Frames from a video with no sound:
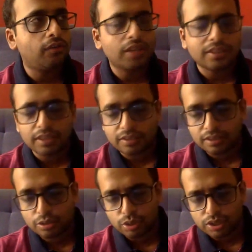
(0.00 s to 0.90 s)
face such
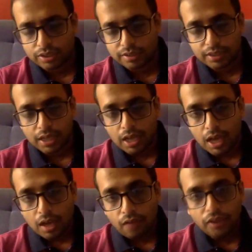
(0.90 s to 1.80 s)
situations,
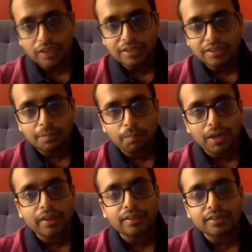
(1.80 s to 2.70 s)
we can just simply
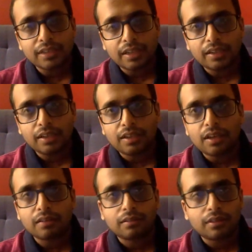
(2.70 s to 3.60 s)
understand that,
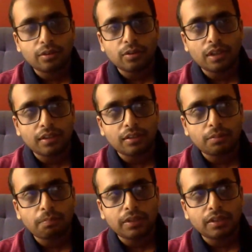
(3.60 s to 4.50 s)
yeah, their
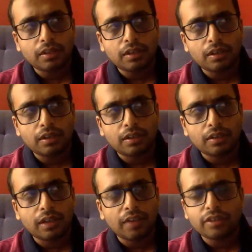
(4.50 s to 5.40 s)

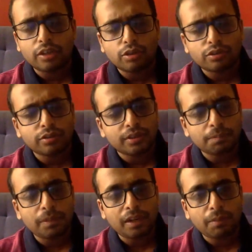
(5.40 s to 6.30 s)
lives are not so
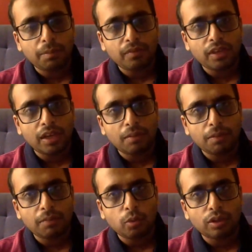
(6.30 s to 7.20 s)
simple, and maybe we can
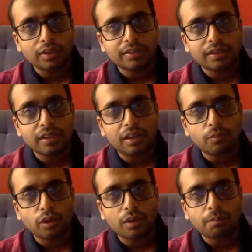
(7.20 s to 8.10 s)
be more considerate and
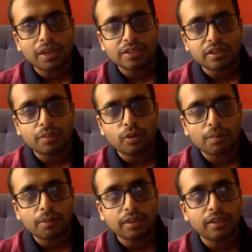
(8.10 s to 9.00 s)
more compassionate and more
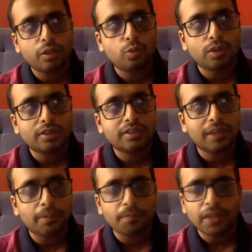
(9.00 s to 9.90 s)
empathetic towards
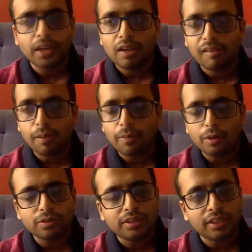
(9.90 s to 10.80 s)
them. We'll be able
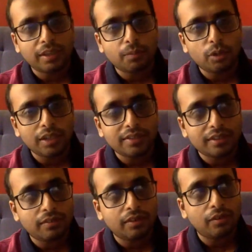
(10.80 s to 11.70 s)
to see them more easily.
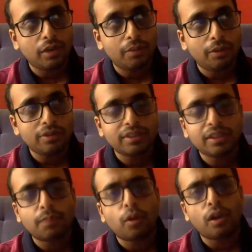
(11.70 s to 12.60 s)
We'll be able to see their
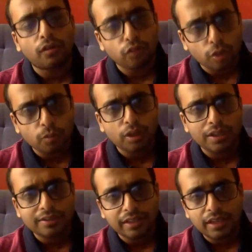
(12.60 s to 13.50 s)
point of view more
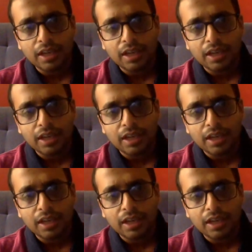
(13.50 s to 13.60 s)
easily,